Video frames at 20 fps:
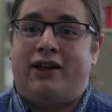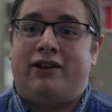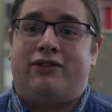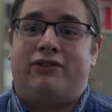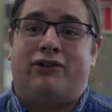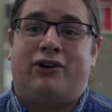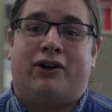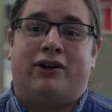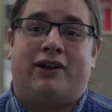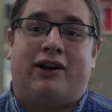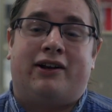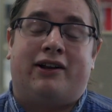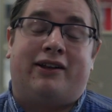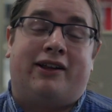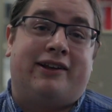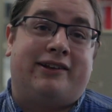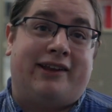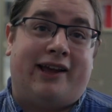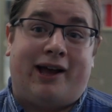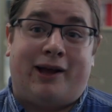and start kind of
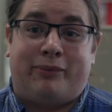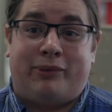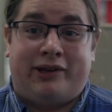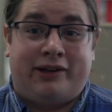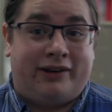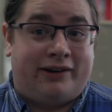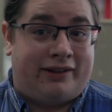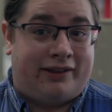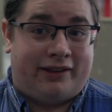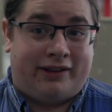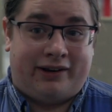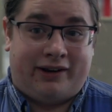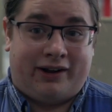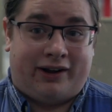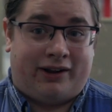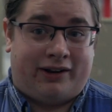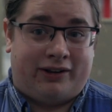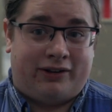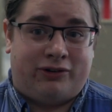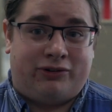like tapping into the
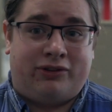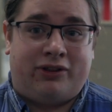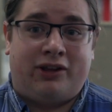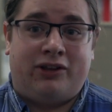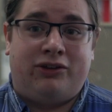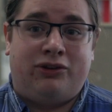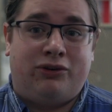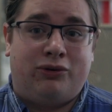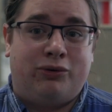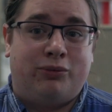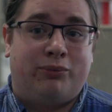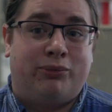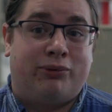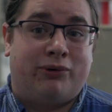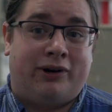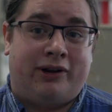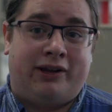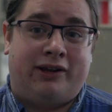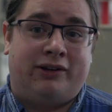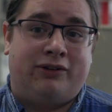knowledge that you
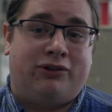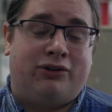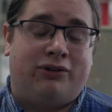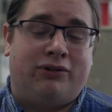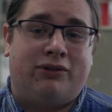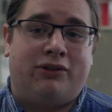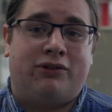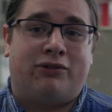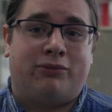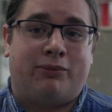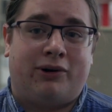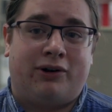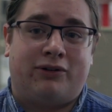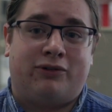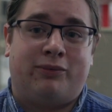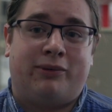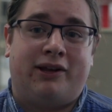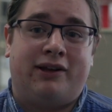bring to the smart